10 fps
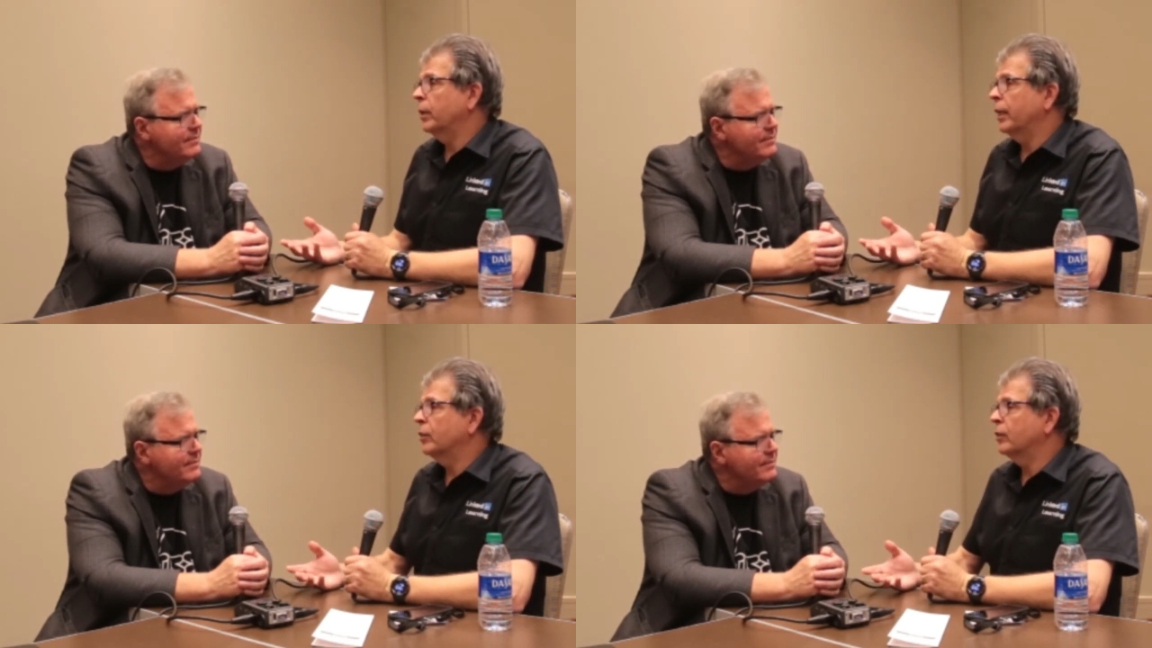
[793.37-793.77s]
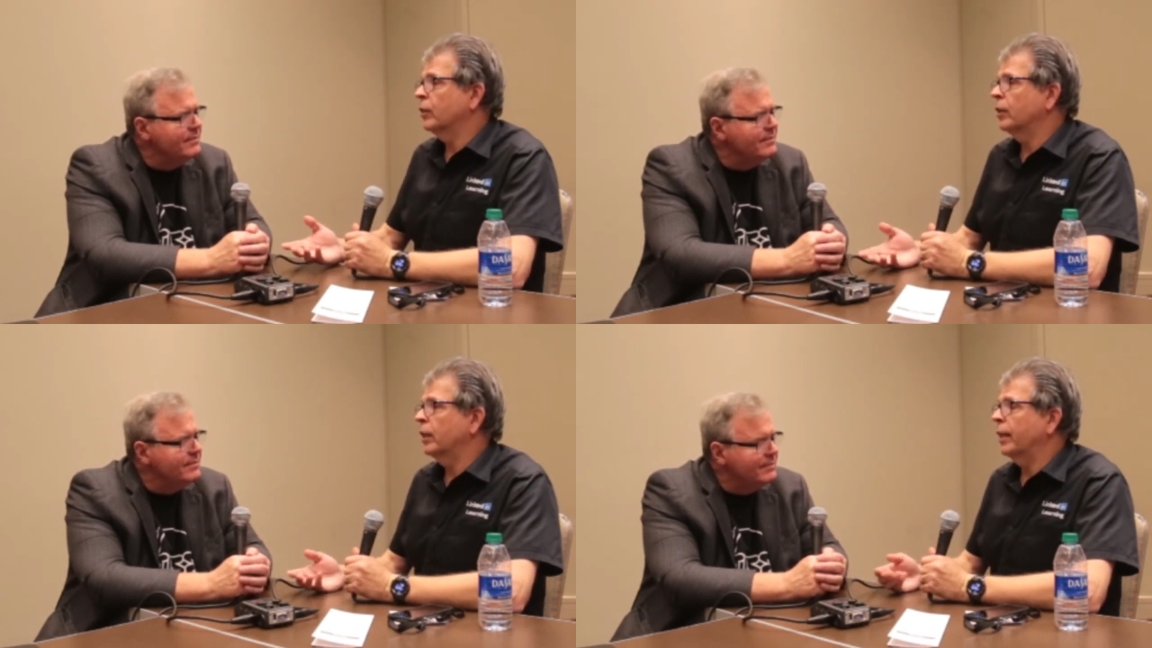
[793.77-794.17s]
Speaker 1: but I just
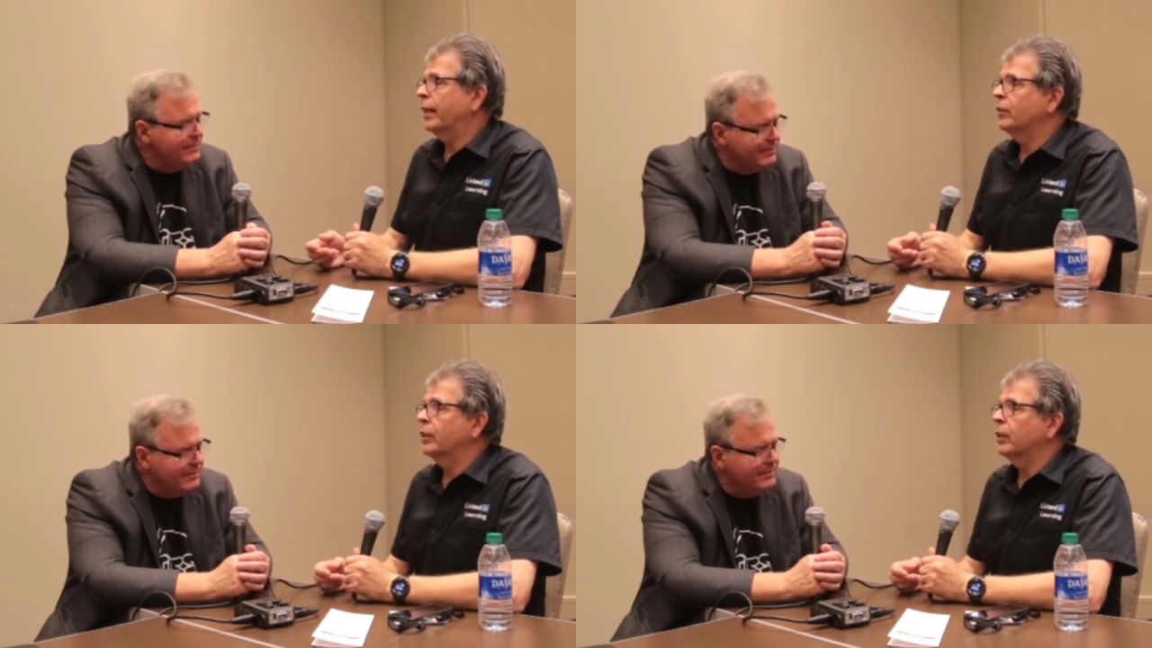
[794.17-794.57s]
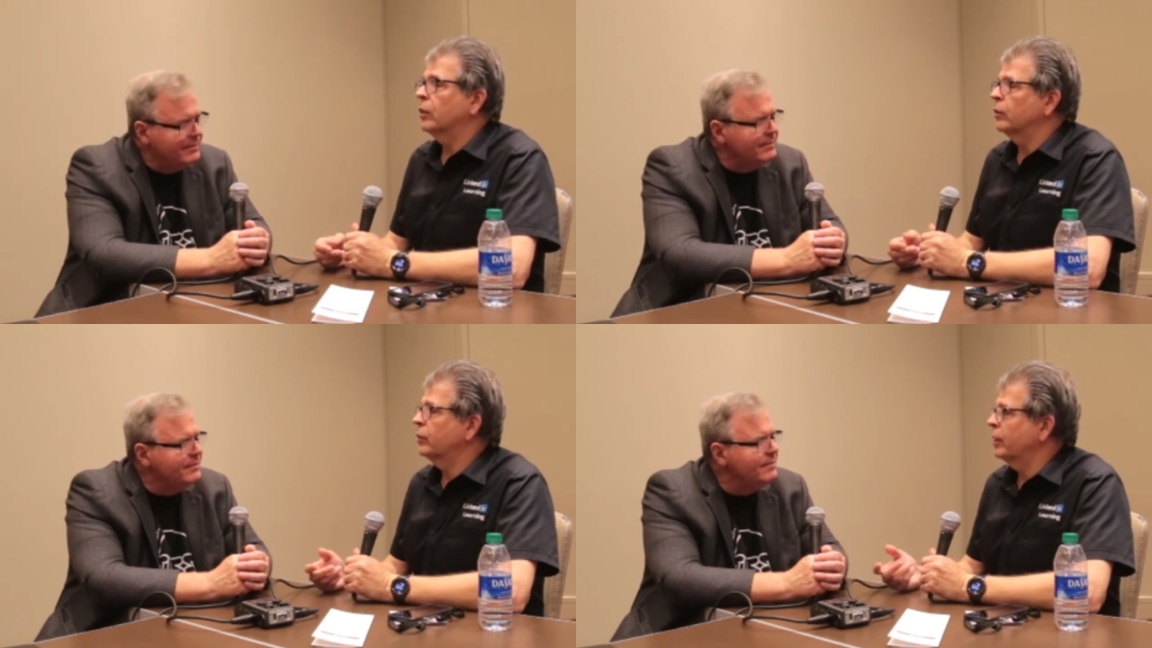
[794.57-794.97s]
heard it last year
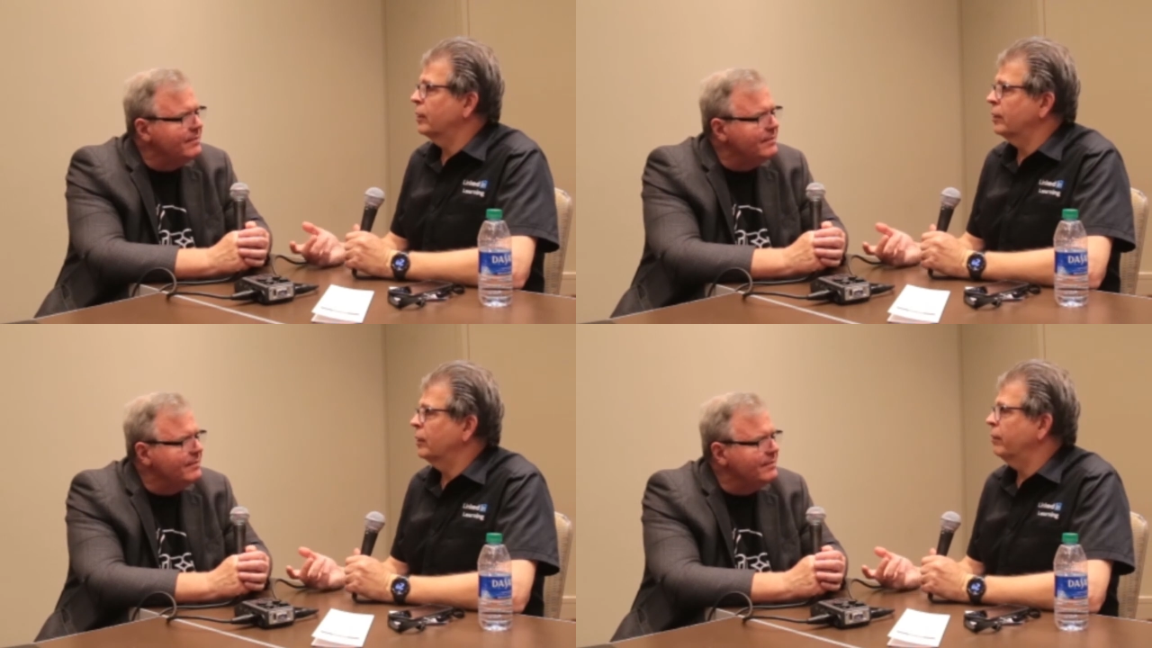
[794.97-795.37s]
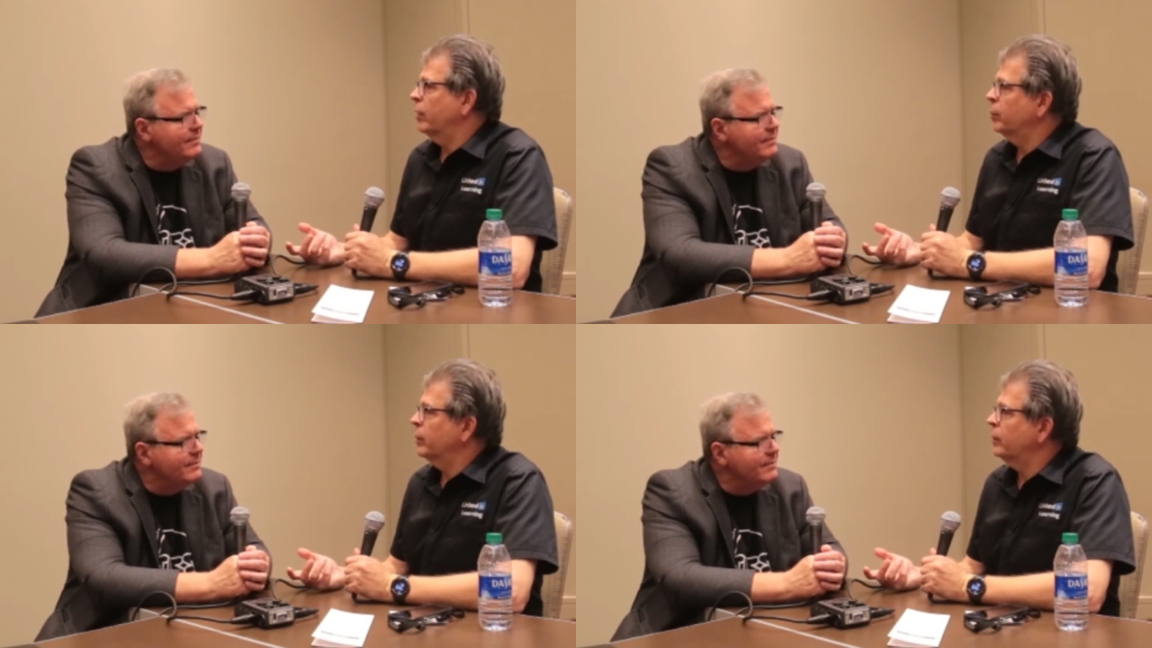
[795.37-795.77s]
called citizen
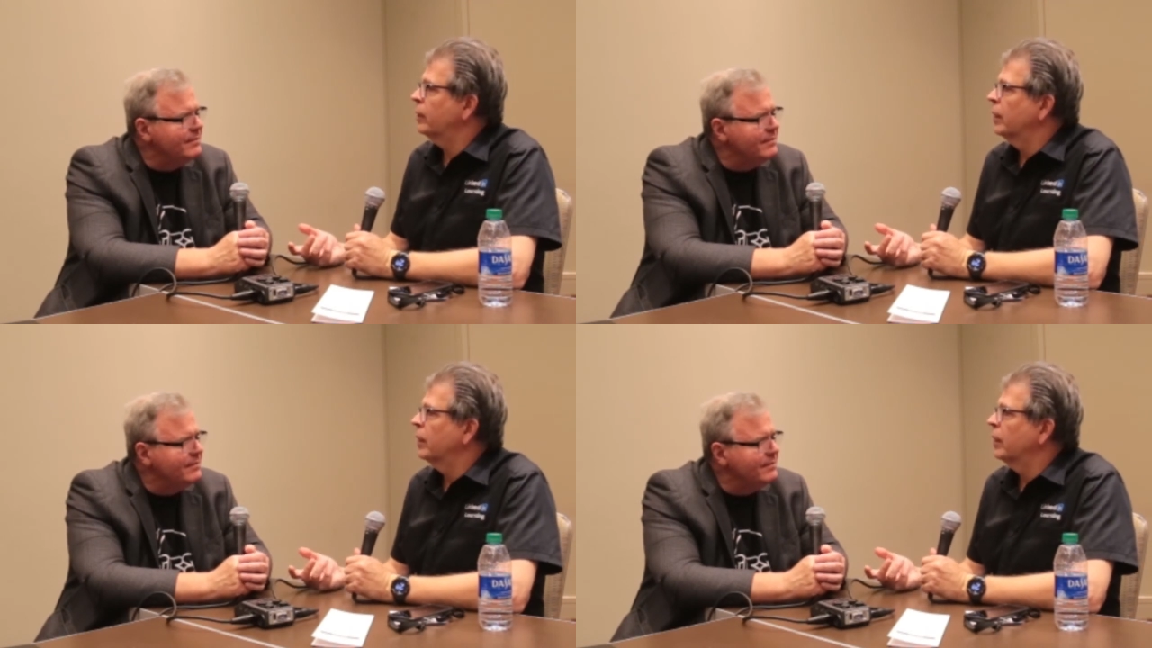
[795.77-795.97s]
developers.